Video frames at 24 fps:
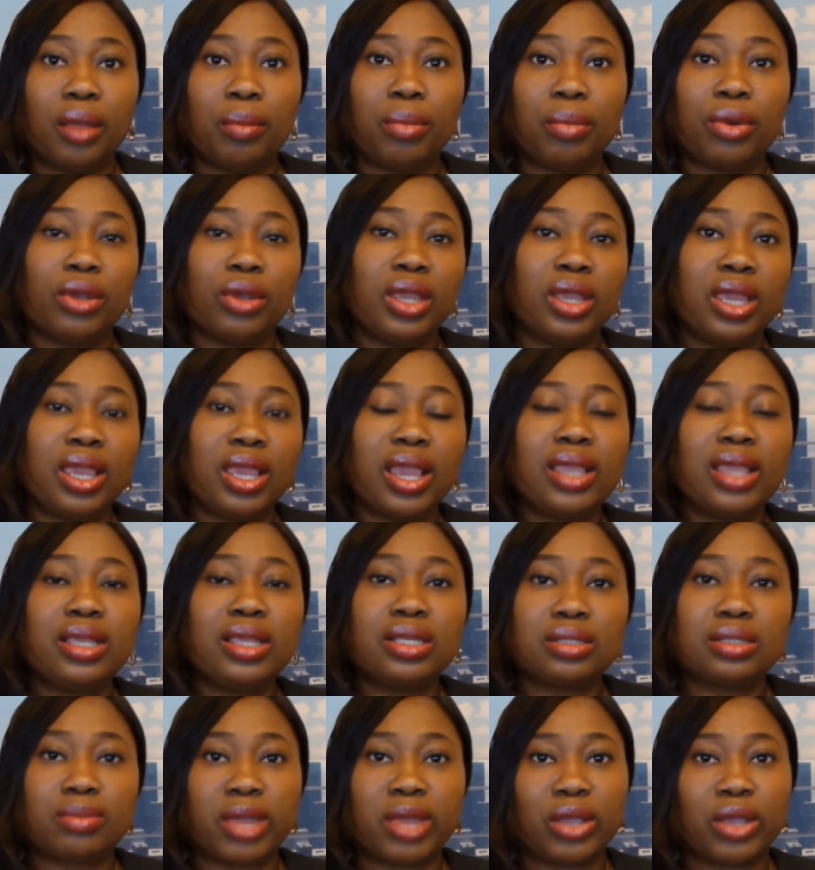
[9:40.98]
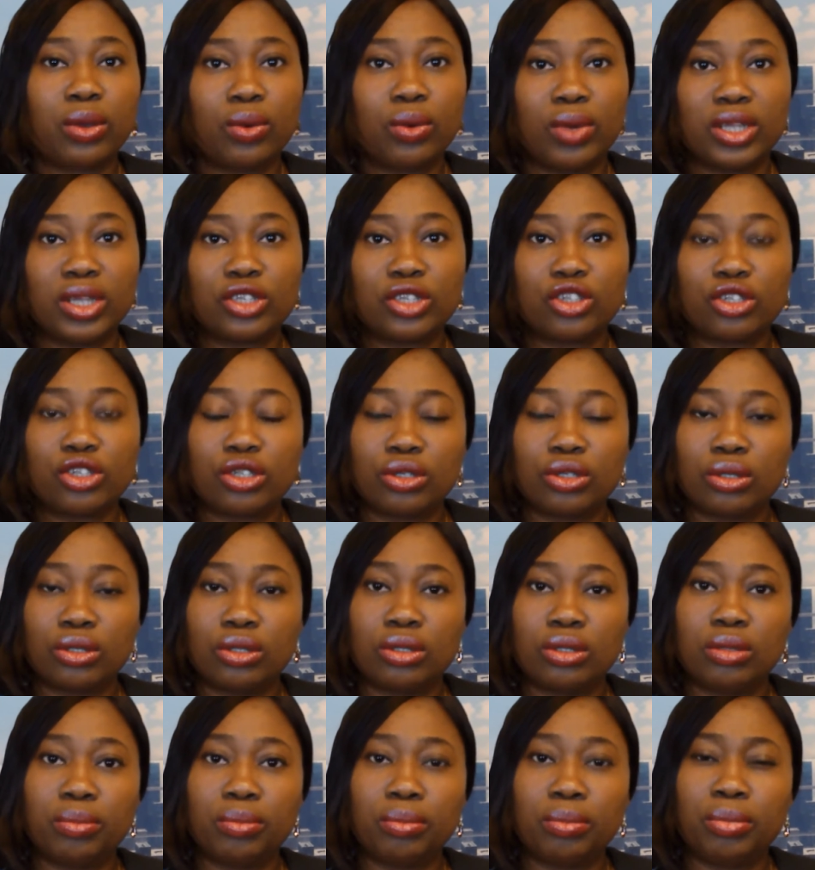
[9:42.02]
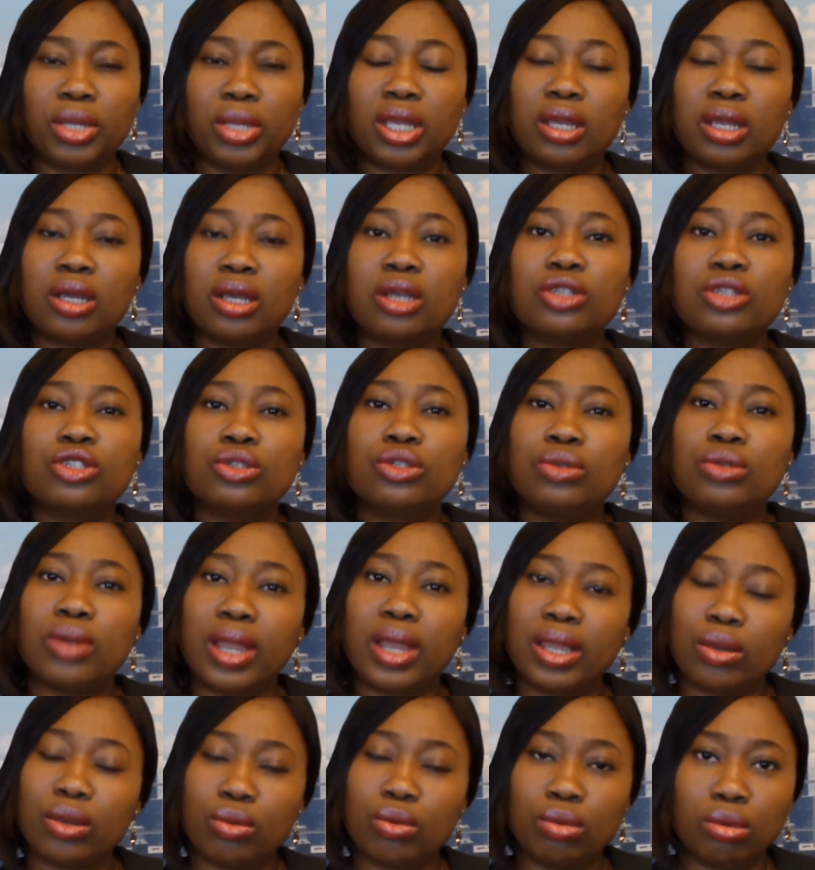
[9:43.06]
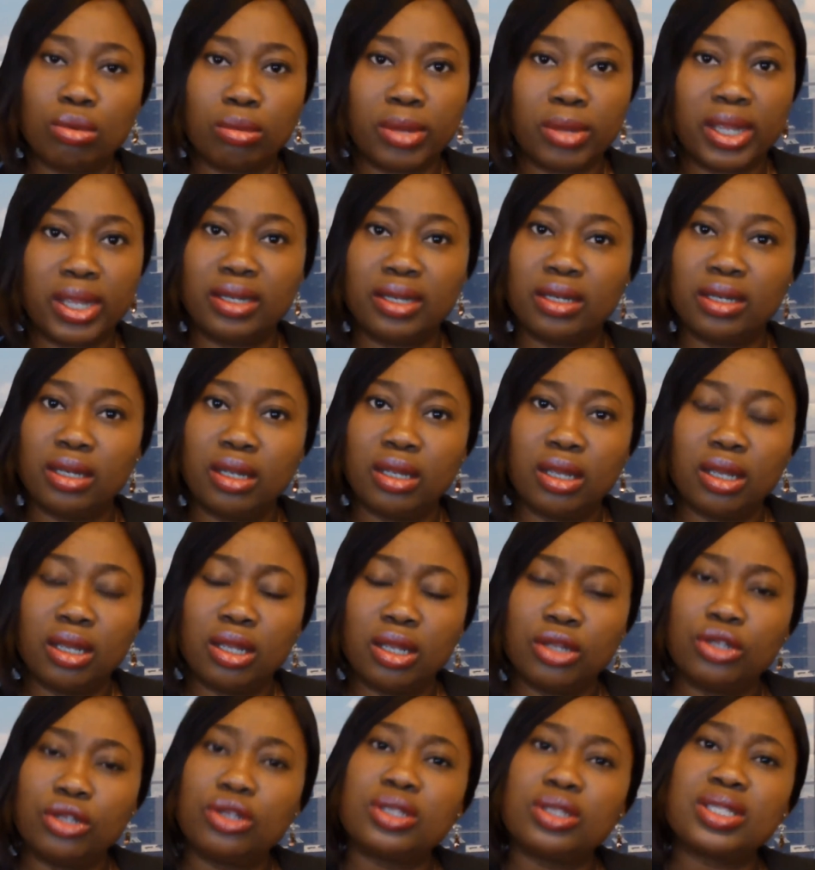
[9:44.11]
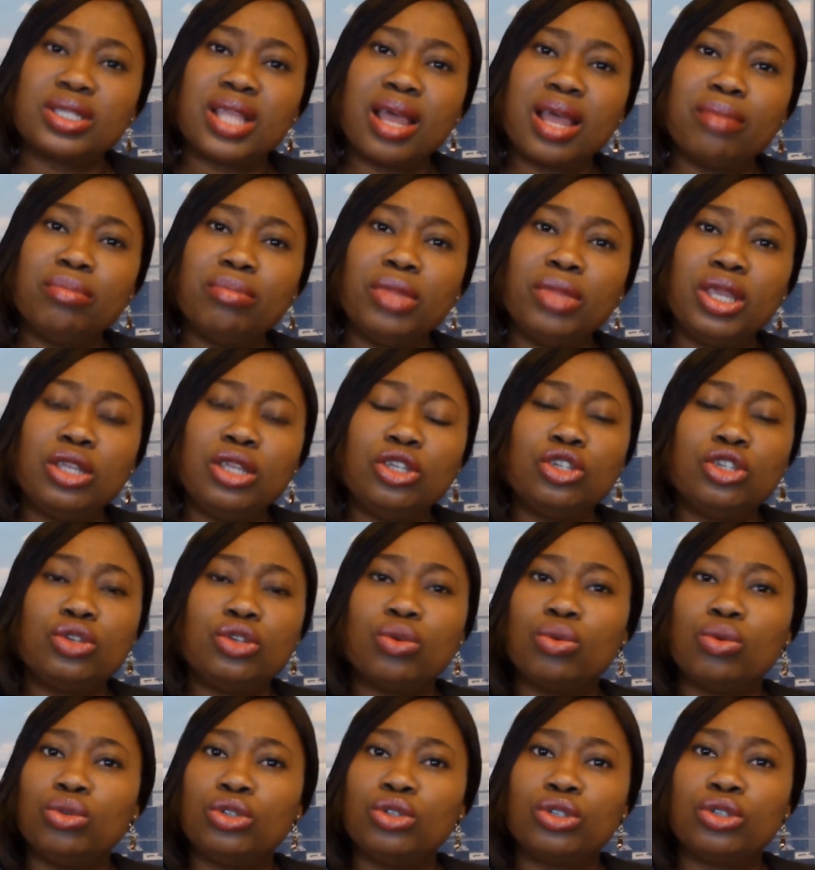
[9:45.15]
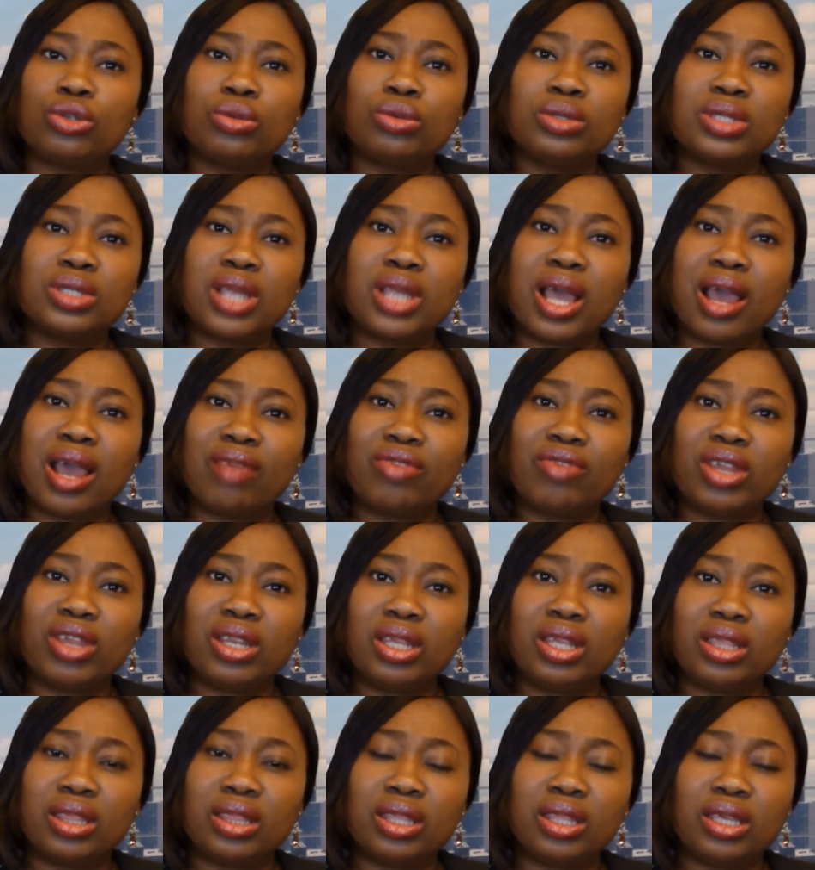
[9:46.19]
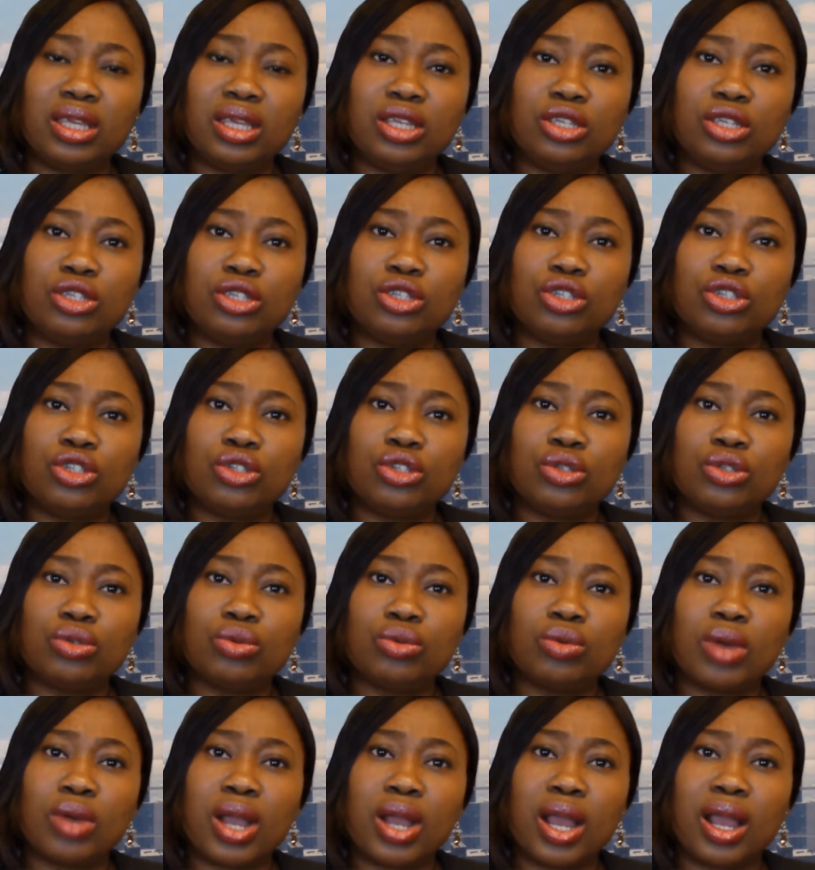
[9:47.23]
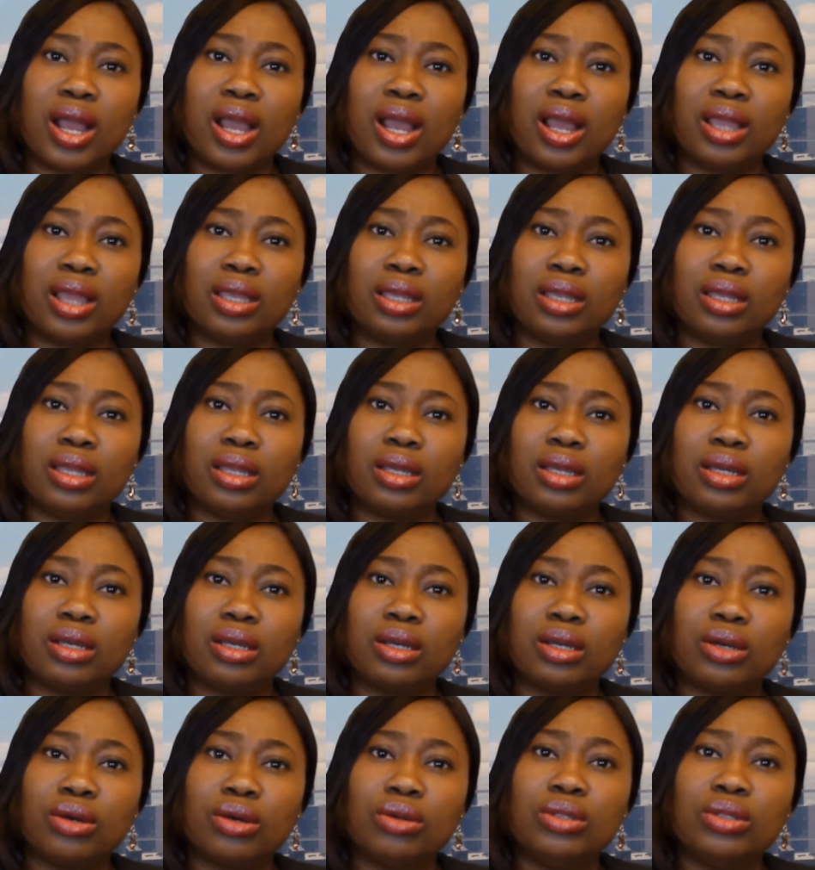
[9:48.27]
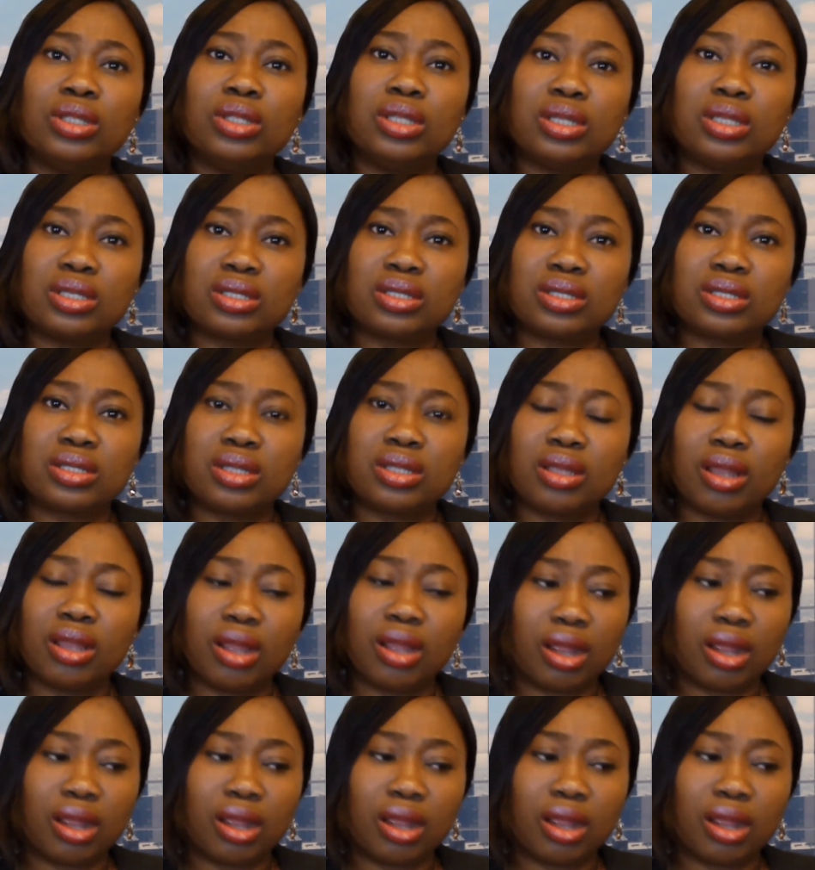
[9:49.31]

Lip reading: But here is my question: because you are a woman, does that mean you don't have anything you are on this